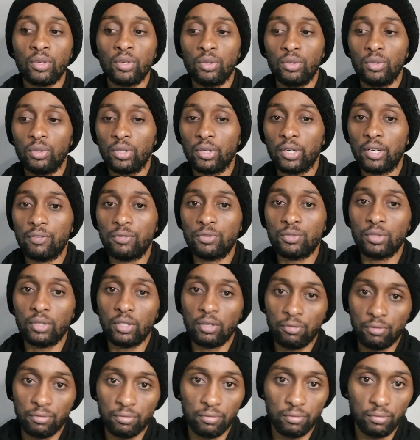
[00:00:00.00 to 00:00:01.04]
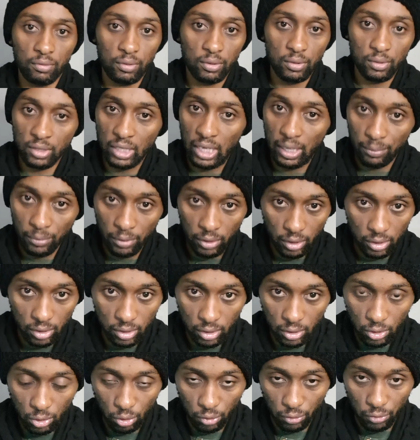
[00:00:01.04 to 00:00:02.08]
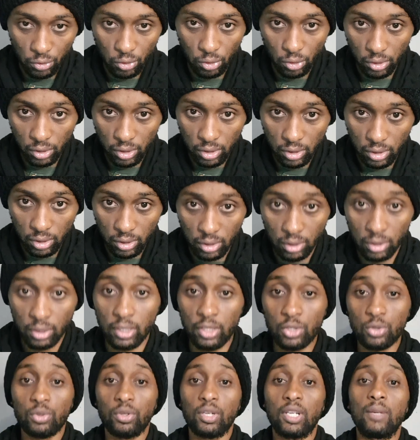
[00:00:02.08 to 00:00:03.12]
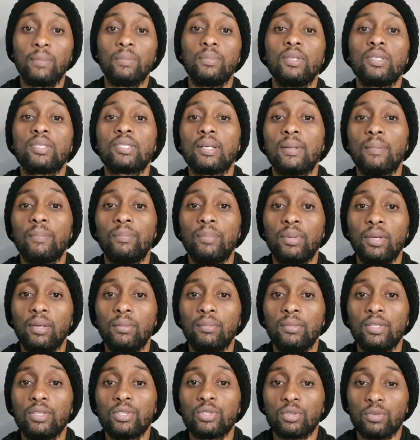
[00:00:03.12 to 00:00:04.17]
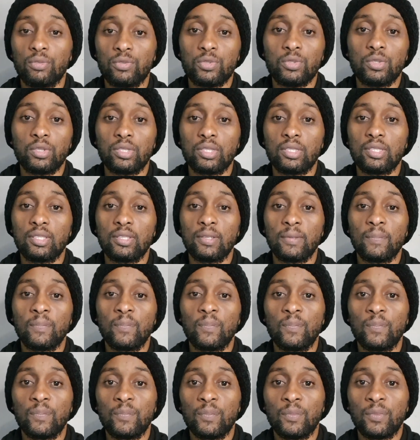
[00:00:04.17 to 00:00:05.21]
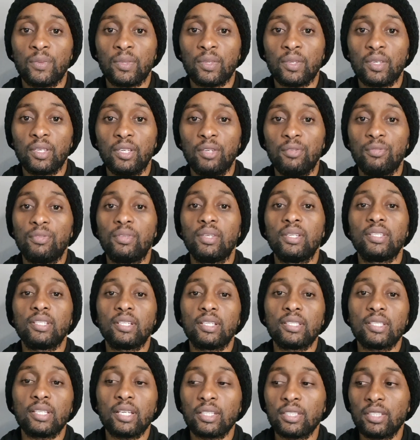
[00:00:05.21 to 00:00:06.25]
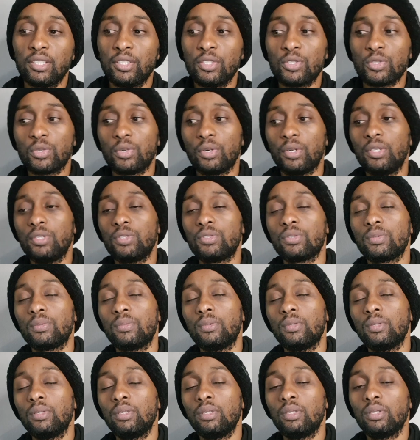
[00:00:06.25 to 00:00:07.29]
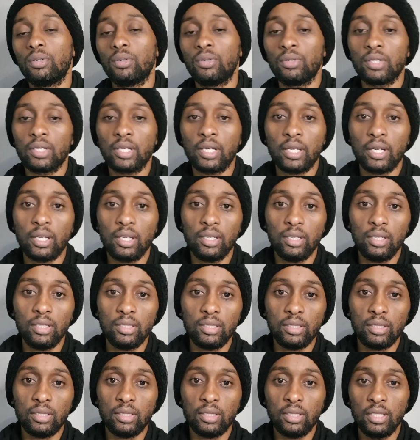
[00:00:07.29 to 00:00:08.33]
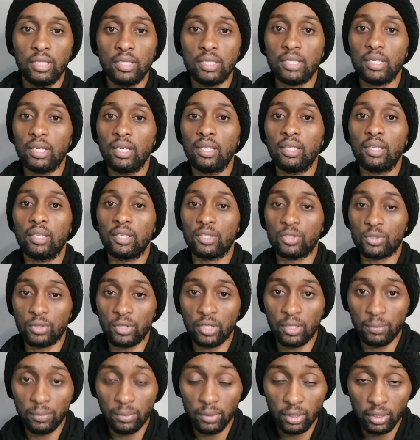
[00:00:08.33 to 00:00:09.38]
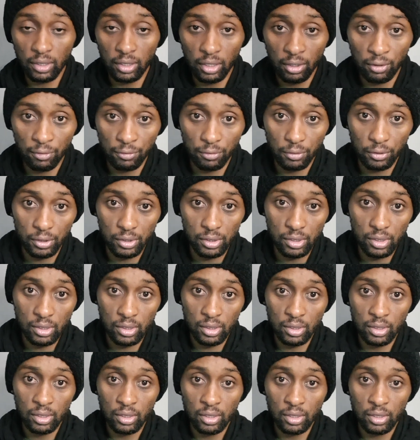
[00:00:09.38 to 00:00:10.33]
you have to have some receipts of sorts. There's going to be some payments of sorts. If the transaction is going to be on credit, it's either it's going to be an invoice